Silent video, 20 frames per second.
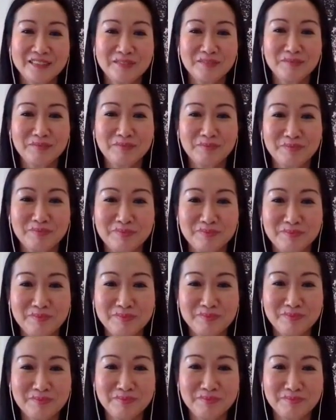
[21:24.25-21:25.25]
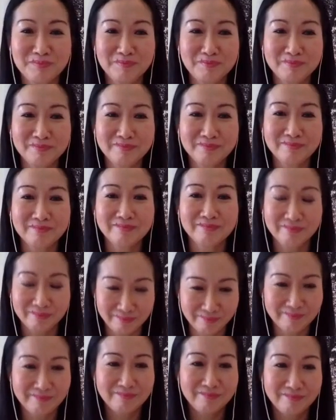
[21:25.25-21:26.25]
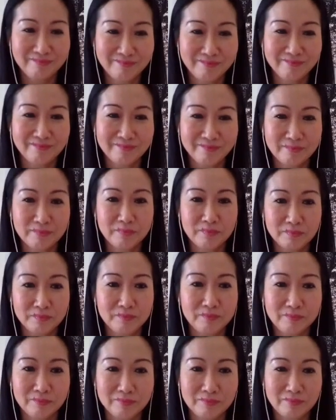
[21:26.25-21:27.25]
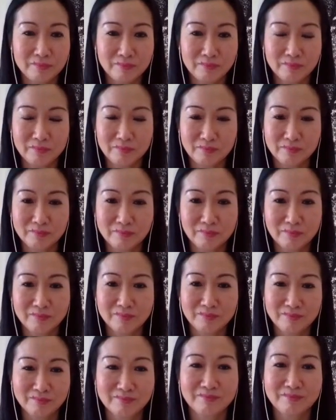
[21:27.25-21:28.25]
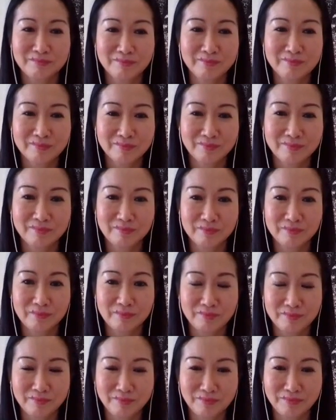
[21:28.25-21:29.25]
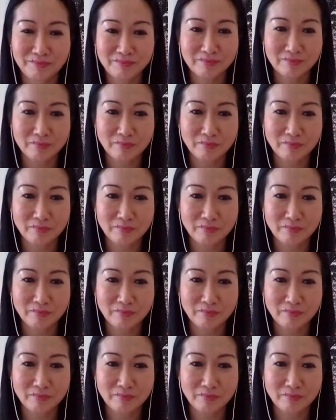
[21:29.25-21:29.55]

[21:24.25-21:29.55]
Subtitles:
This person isn't speaking.